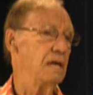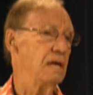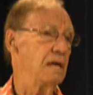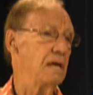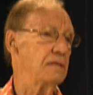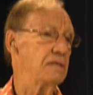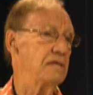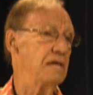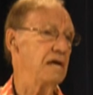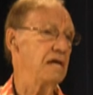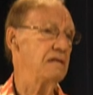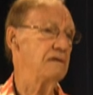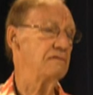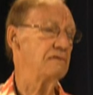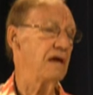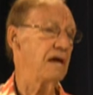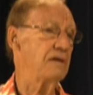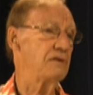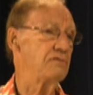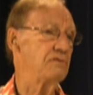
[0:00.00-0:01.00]
at the end of
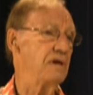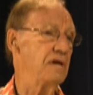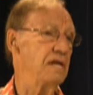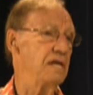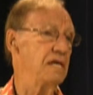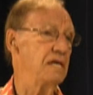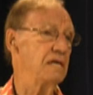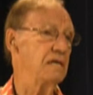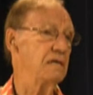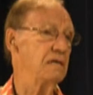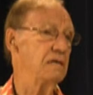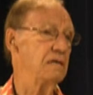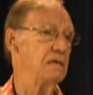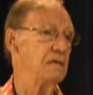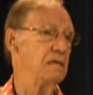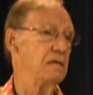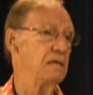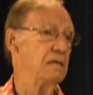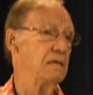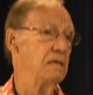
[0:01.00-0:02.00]
that training,
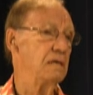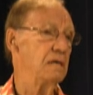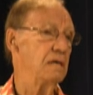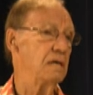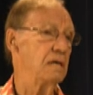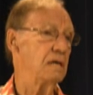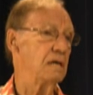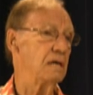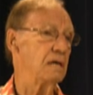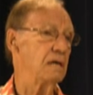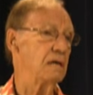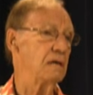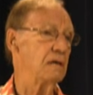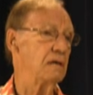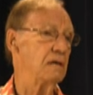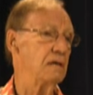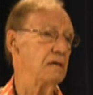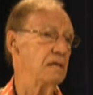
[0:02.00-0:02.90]
uh,